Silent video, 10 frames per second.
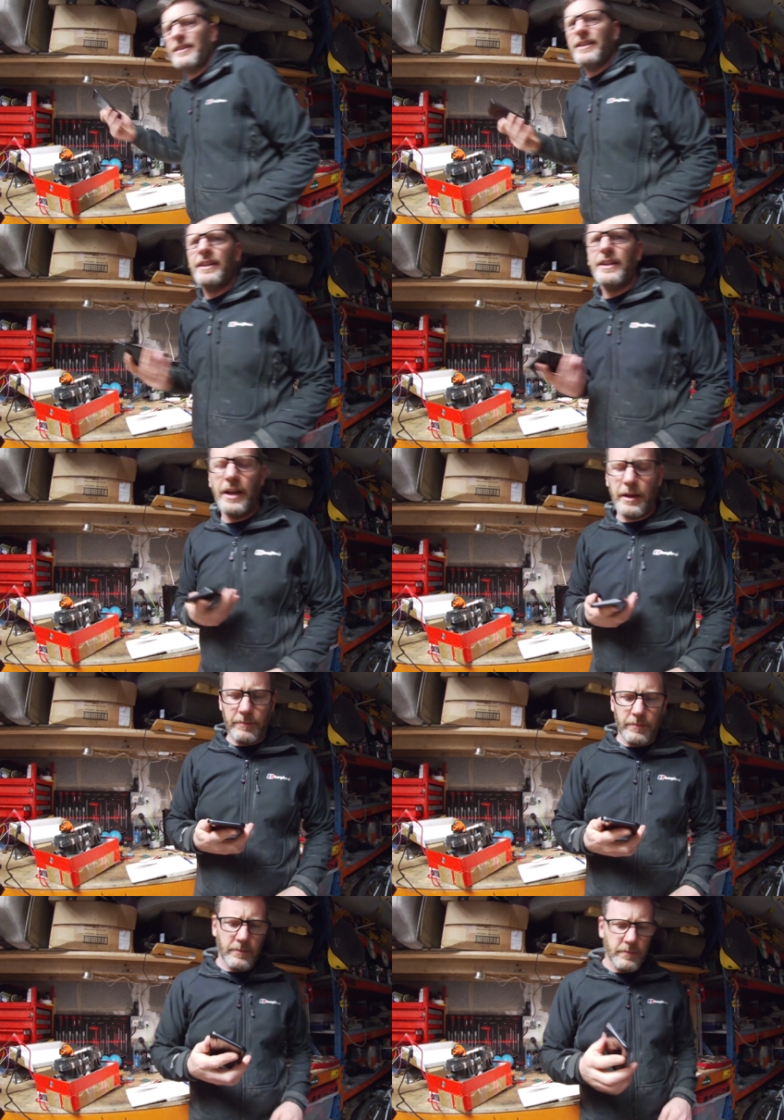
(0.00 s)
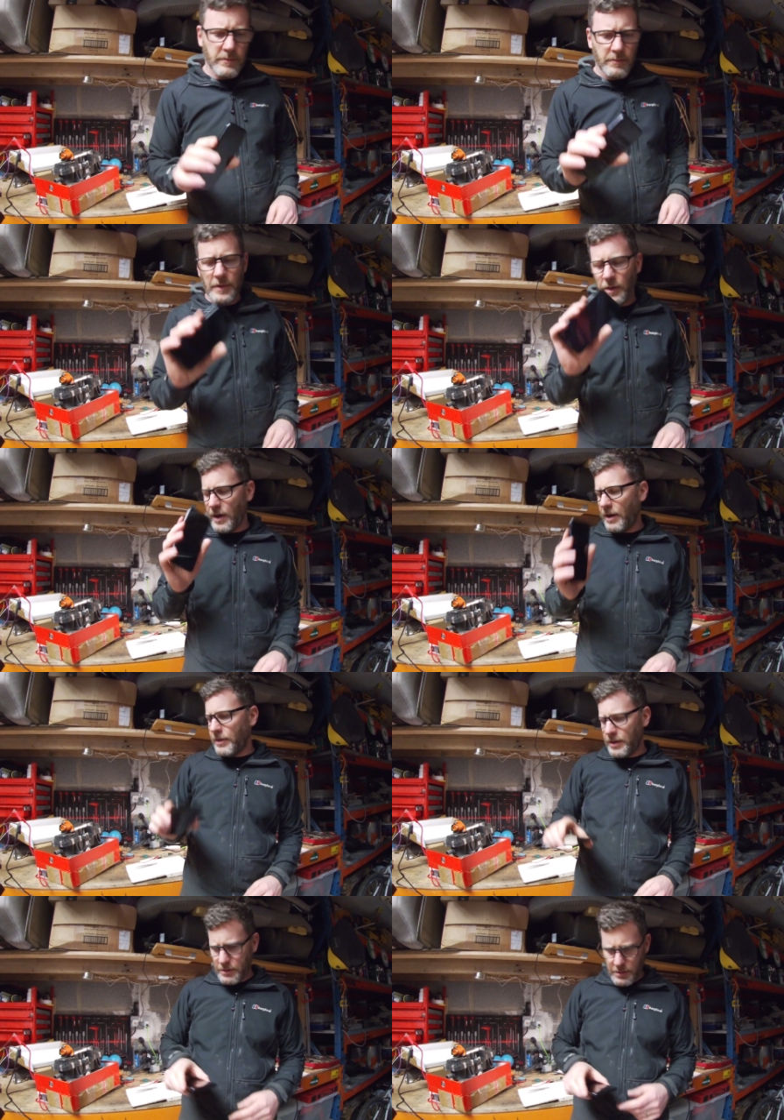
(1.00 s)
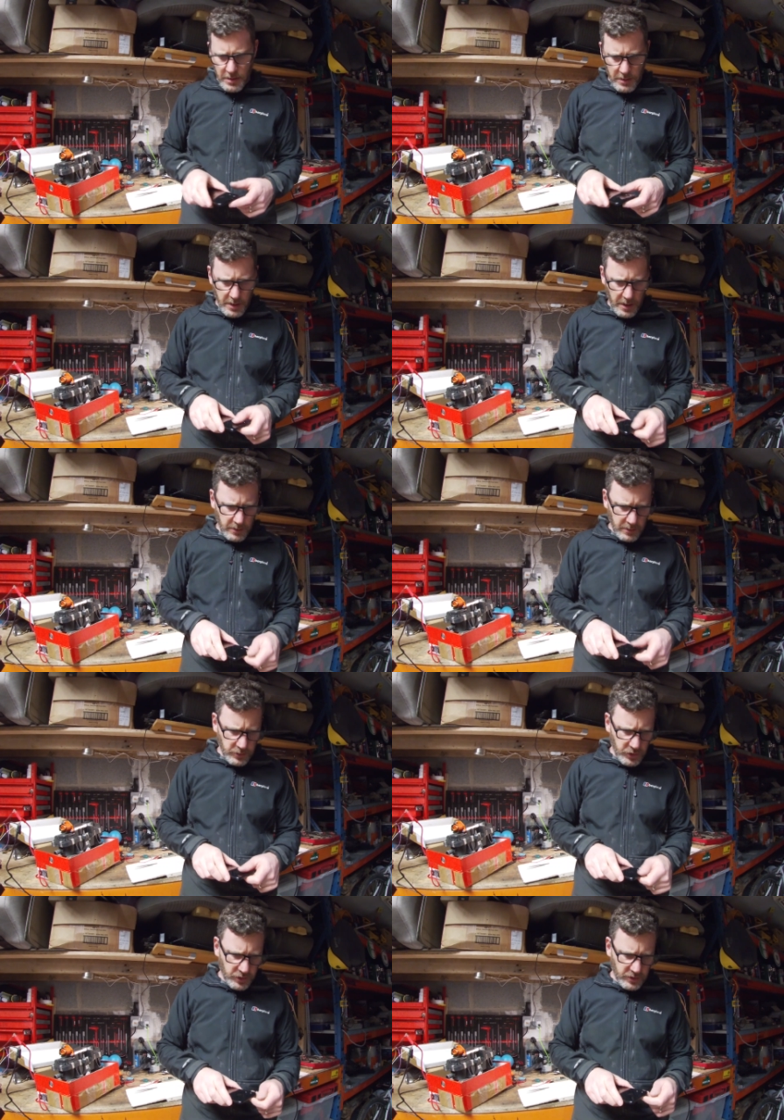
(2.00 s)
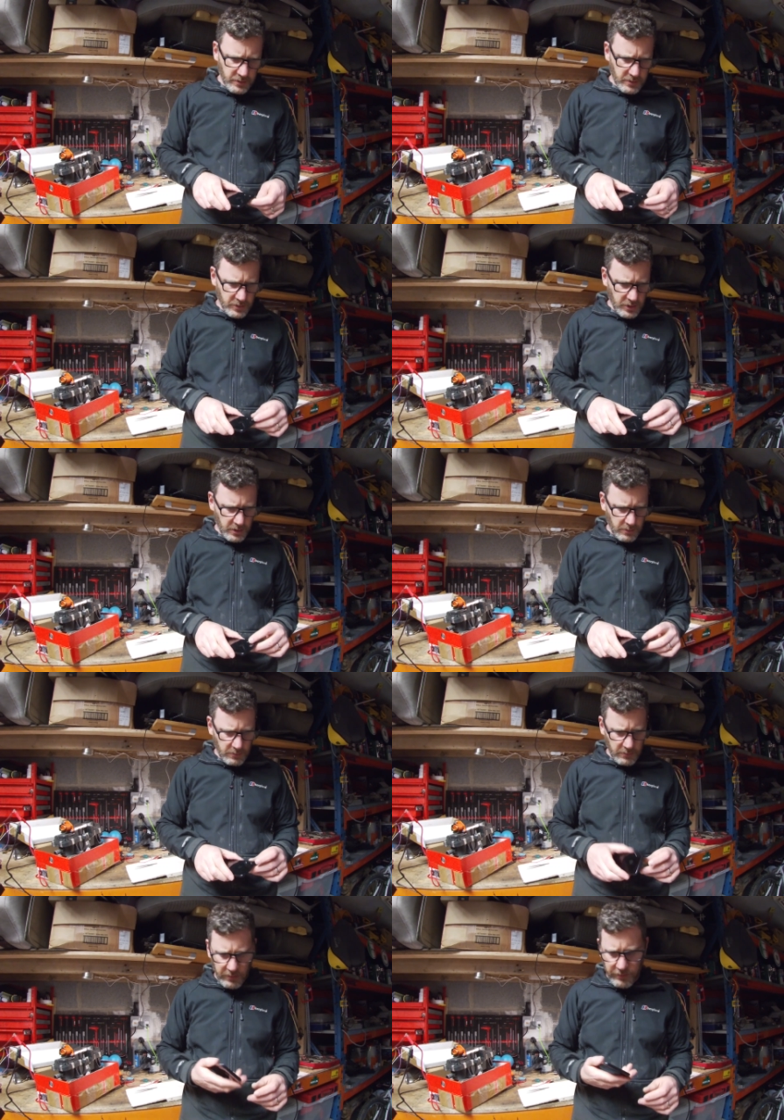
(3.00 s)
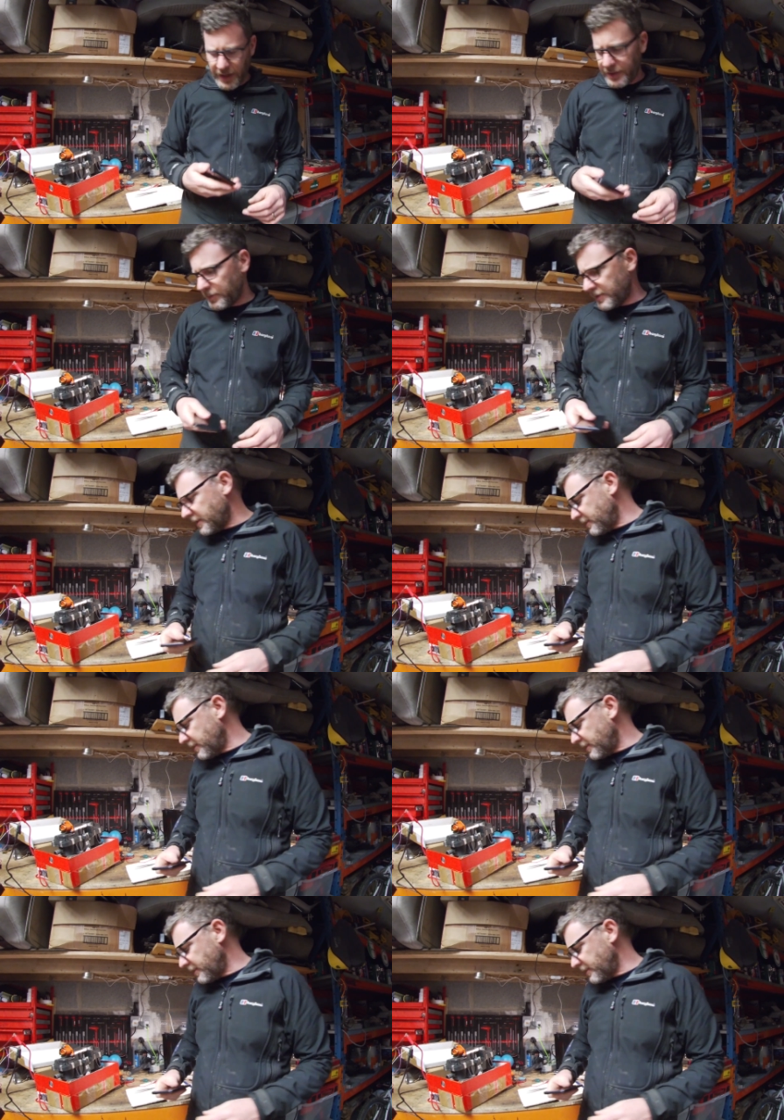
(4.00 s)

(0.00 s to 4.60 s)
the Huawei in there just to reflect what's